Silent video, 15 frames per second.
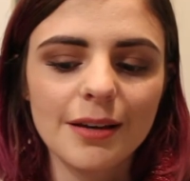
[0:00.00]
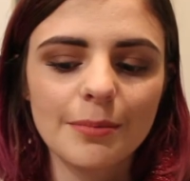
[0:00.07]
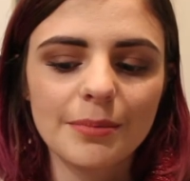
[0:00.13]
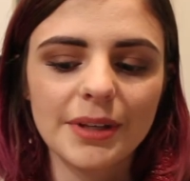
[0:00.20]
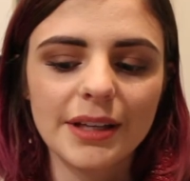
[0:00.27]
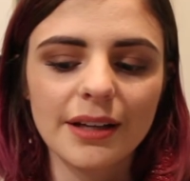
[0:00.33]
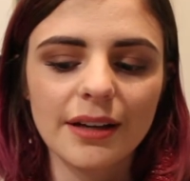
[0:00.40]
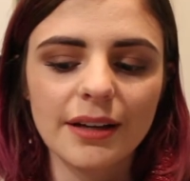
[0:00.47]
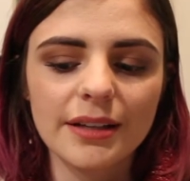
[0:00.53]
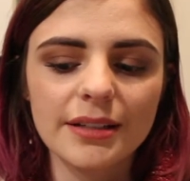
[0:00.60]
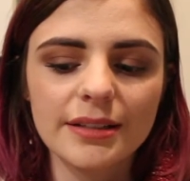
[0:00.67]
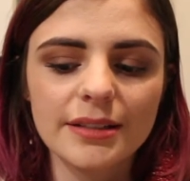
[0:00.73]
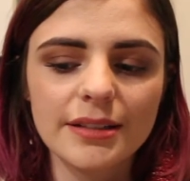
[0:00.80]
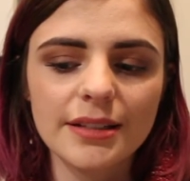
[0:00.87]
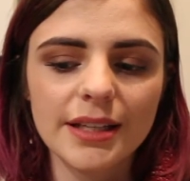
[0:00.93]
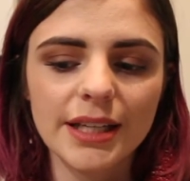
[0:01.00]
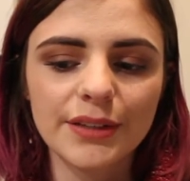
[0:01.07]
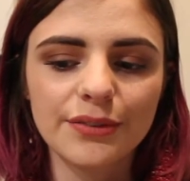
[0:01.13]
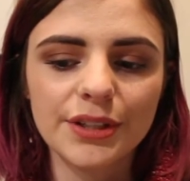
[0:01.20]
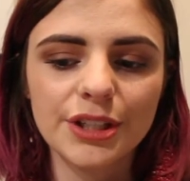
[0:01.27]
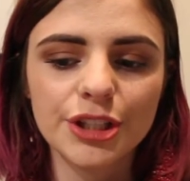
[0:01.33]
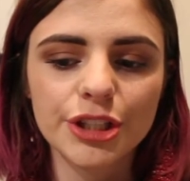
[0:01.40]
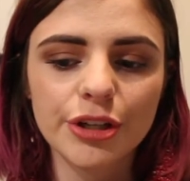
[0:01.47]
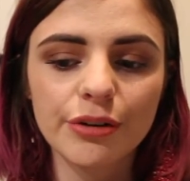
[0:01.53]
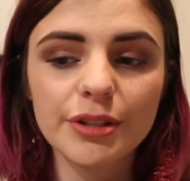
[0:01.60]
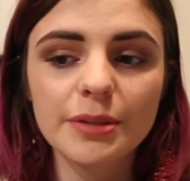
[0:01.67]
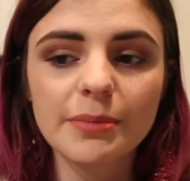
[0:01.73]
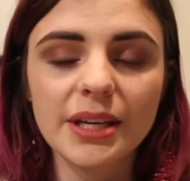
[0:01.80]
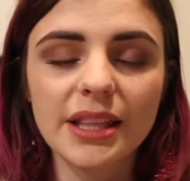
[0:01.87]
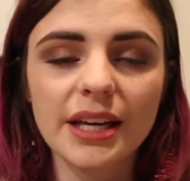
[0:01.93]
because if he
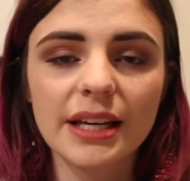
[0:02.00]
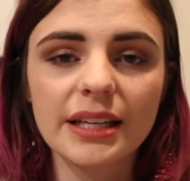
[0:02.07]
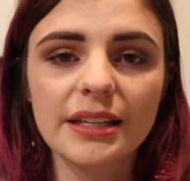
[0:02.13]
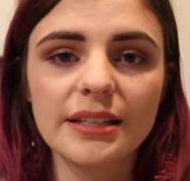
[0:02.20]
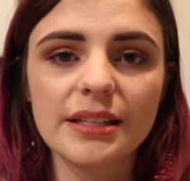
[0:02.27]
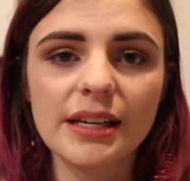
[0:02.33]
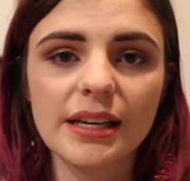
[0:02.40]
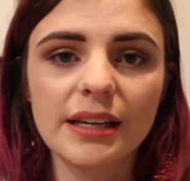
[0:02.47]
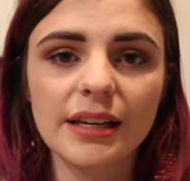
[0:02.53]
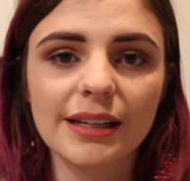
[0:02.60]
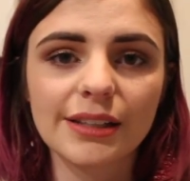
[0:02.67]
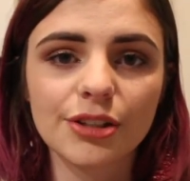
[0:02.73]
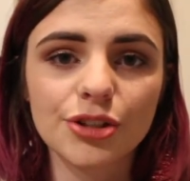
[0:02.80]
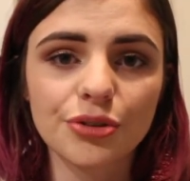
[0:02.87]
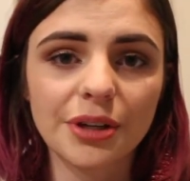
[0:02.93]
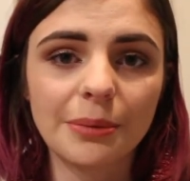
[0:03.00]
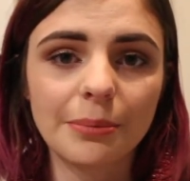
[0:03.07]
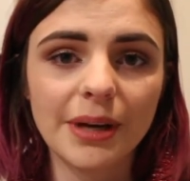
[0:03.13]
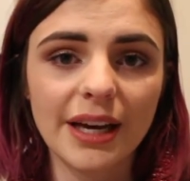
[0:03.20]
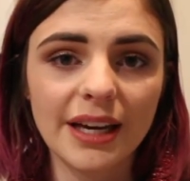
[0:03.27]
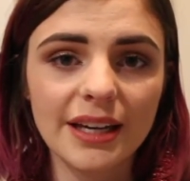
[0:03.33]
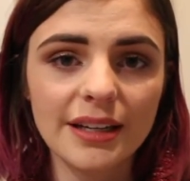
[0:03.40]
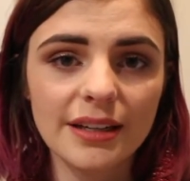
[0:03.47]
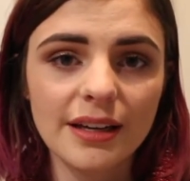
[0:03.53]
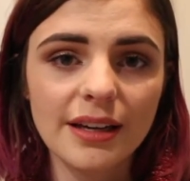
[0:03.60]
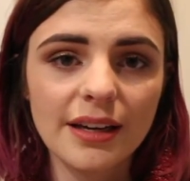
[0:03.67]
shows me that he's in extreme pain,